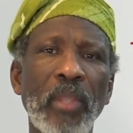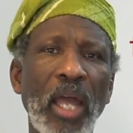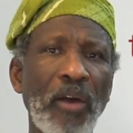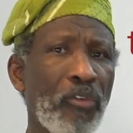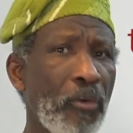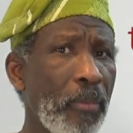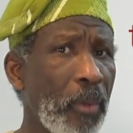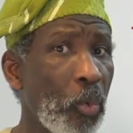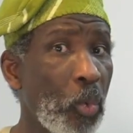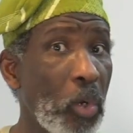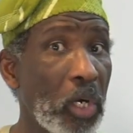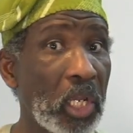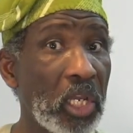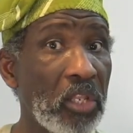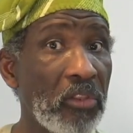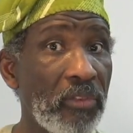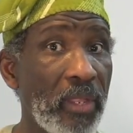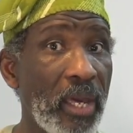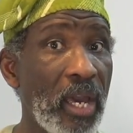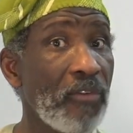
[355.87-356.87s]
Have you been
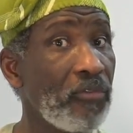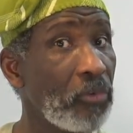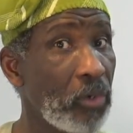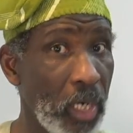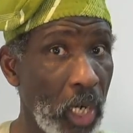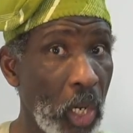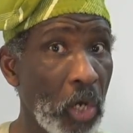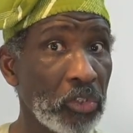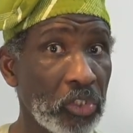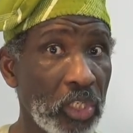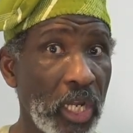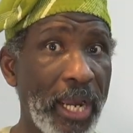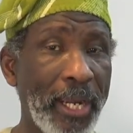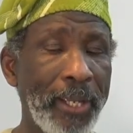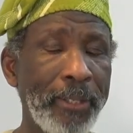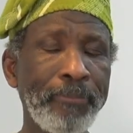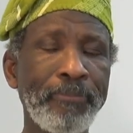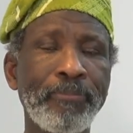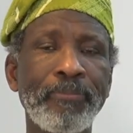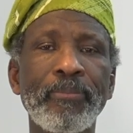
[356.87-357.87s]
working there for a long
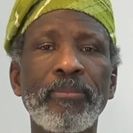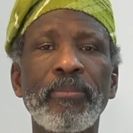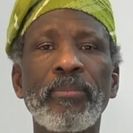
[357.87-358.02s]
time?